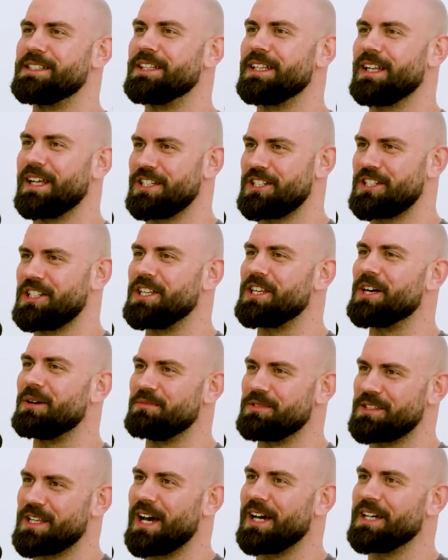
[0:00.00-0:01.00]
and like she
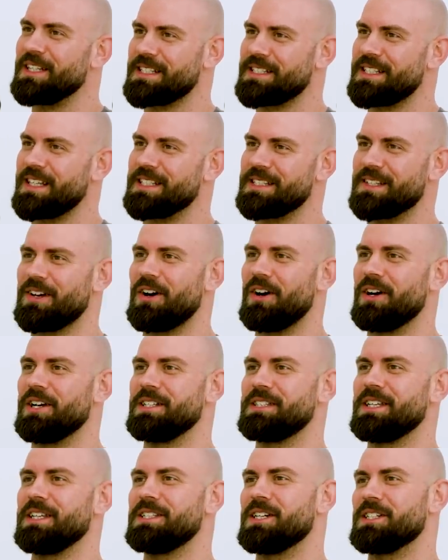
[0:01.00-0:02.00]
comes out and says, oh,
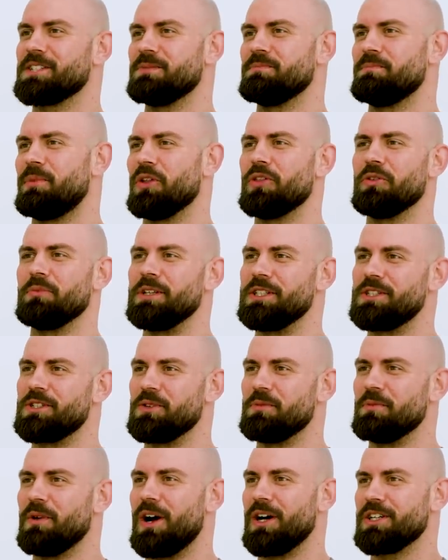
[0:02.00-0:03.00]
it, it doesn't bother me
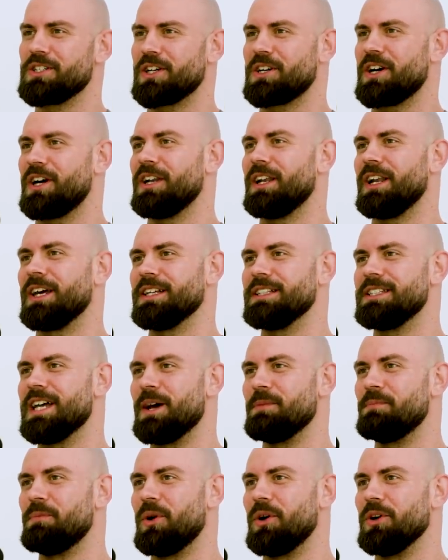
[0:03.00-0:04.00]
too much. I kind of like a
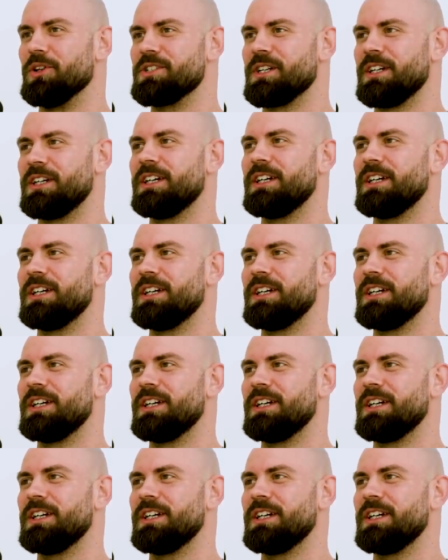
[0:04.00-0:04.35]
dad bod.